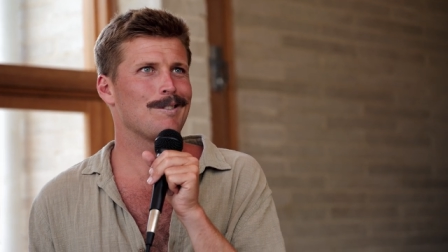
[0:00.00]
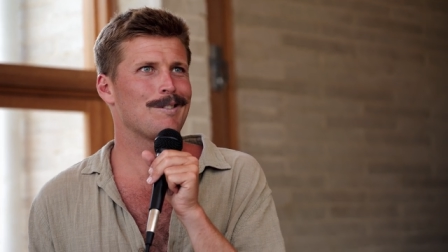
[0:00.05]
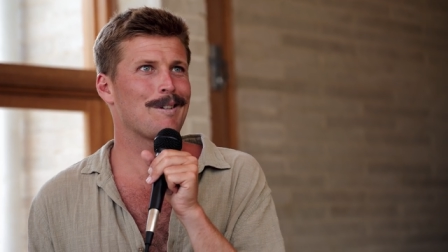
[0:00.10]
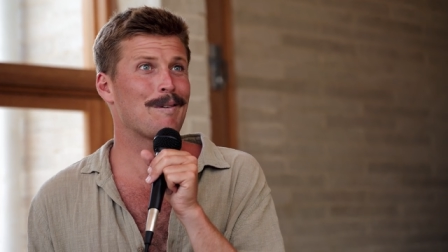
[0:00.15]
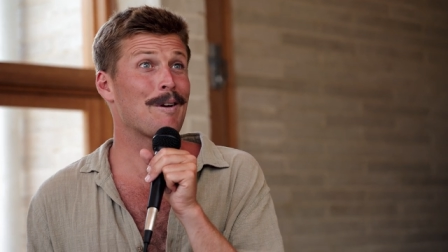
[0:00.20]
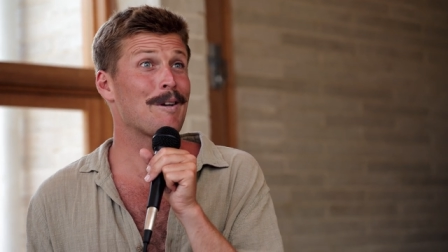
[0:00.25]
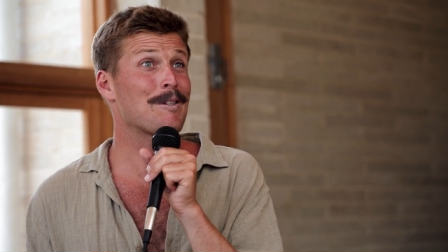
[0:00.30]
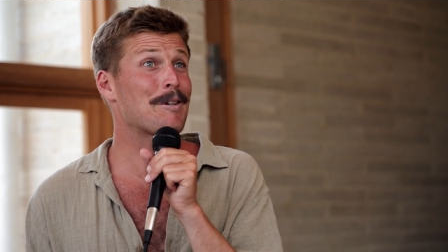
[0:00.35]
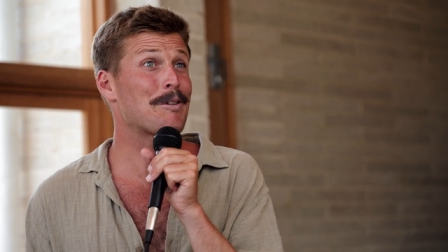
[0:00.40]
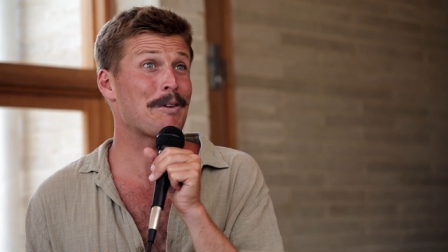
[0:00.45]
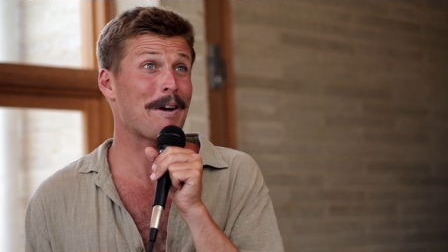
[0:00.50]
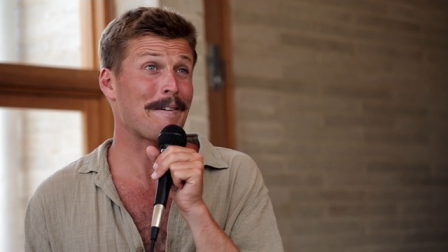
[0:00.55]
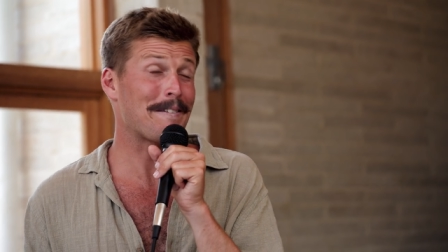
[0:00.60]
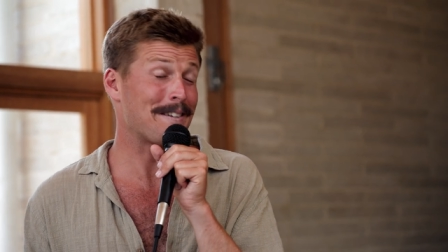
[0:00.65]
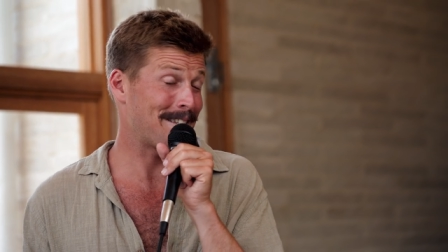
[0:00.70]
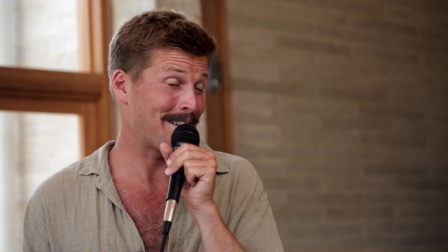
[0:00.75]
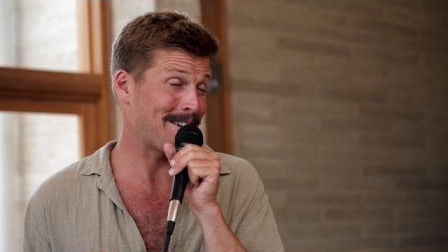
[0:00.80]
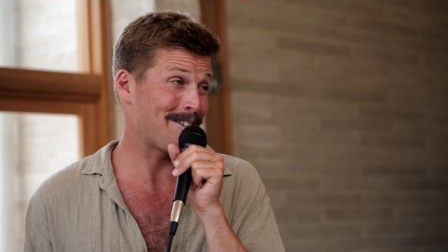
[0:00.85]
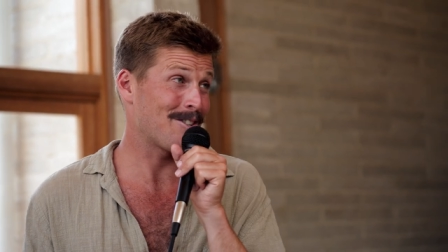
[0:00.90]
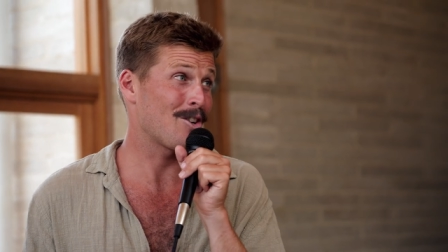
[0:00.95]
sometimes I'd drive
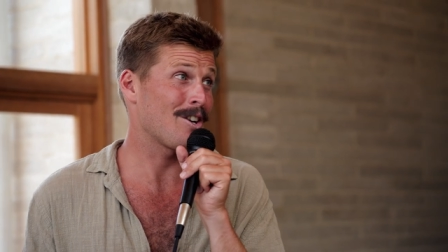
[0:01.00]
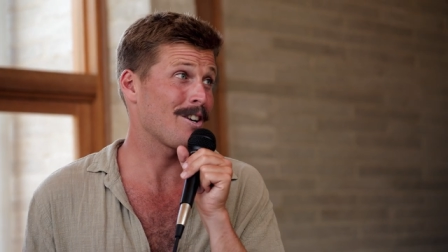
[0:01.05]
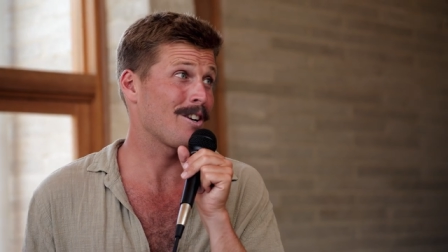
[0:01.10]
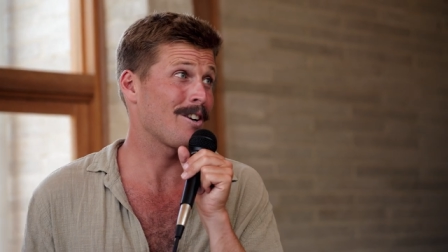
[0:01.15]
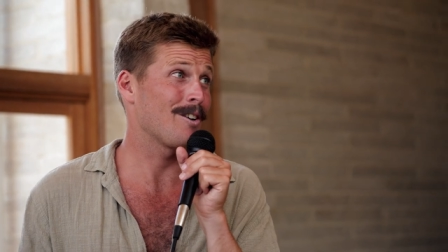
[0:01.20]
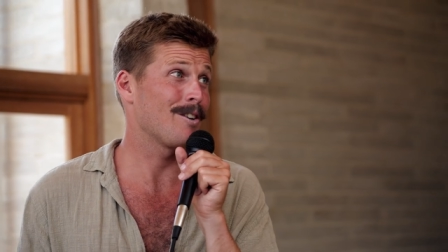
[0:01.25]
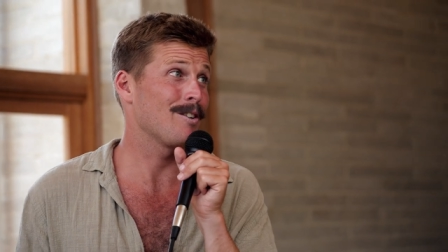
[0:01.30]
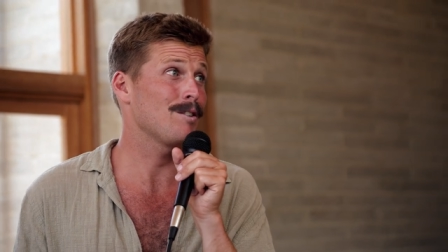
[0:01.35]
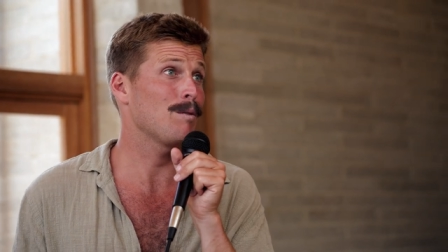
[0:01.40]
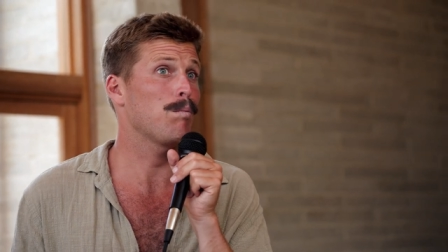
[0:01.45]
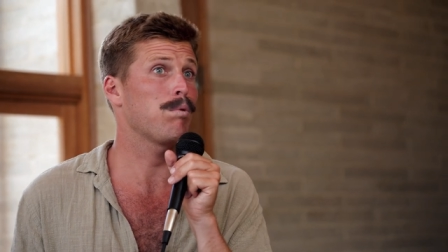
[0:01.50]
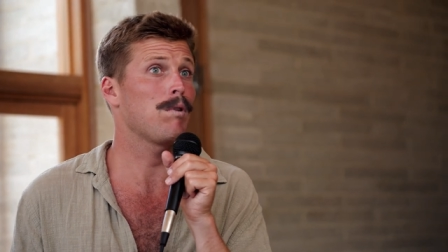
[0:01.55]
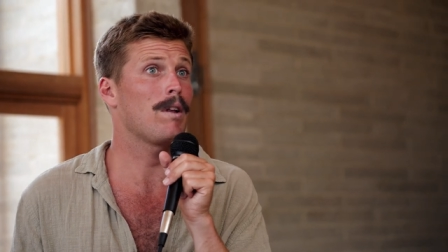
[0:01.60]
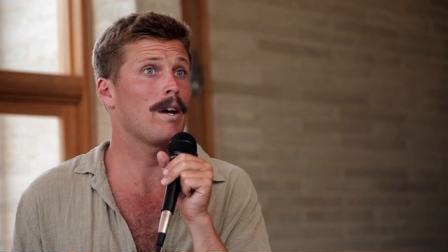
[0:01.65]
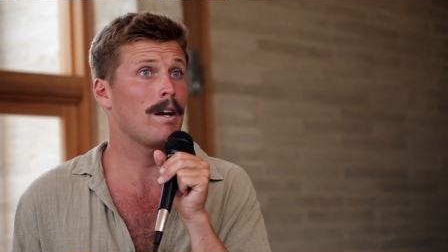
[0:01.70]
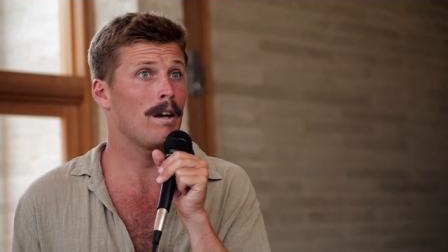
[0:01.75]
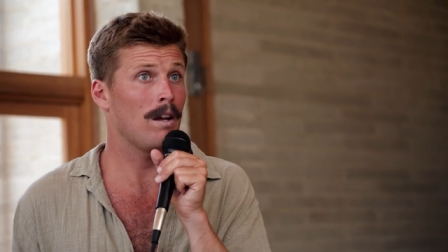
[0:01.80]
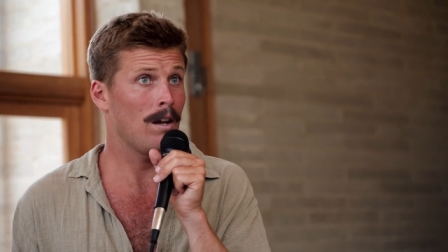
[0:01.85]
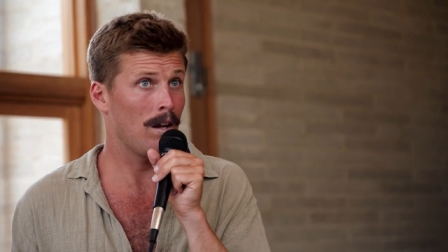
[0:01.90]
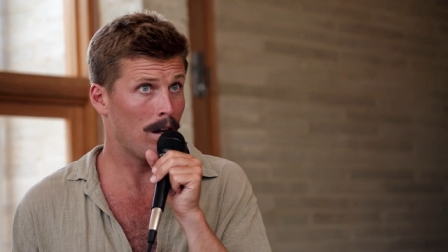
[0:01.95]
to Sunshine Coast,
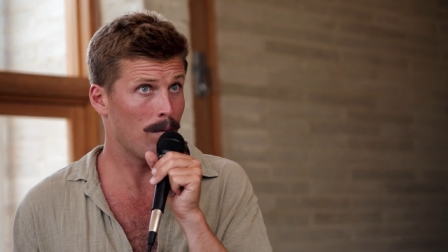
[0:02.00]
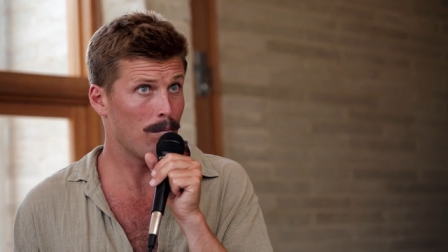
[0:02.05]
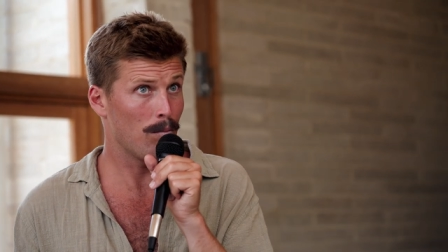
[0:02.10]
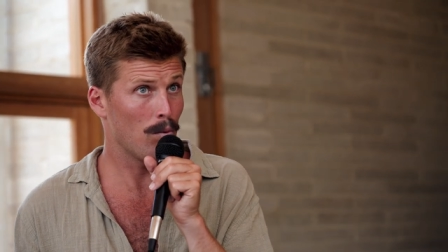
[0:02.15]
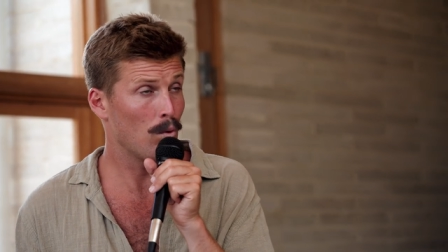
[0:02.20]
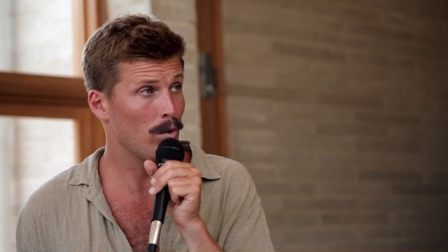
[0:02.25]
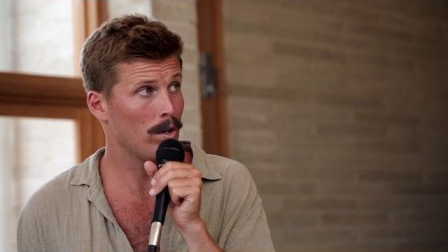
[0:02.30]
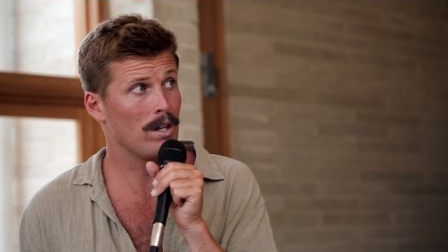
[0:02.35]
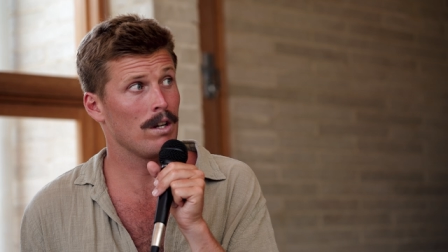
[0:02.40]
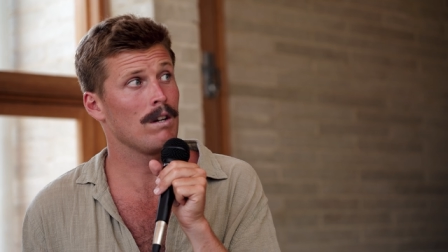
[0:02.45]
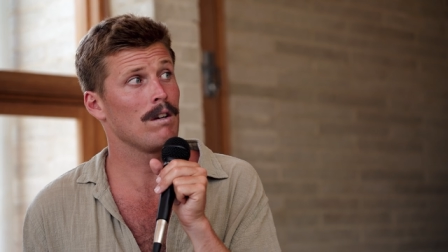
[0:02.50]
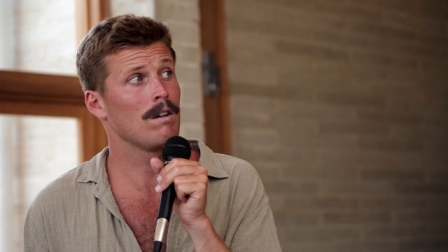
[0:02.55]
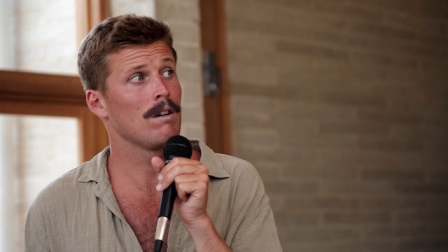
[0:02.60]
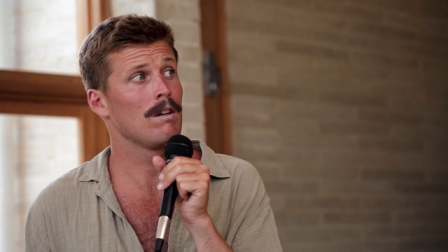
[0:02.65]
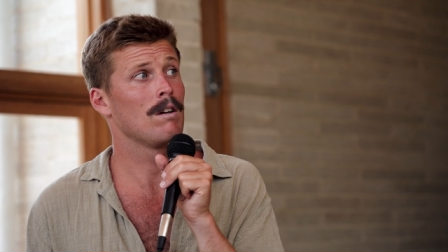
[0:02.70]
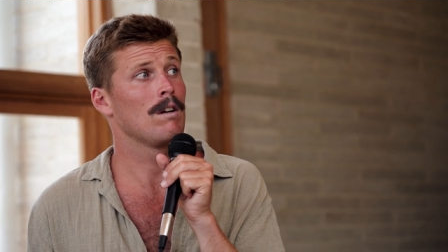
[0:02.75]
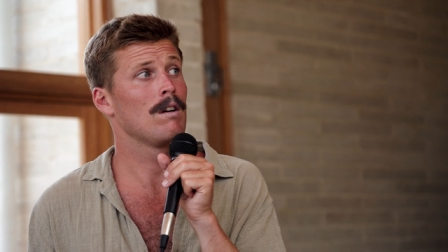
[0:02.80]
play a morning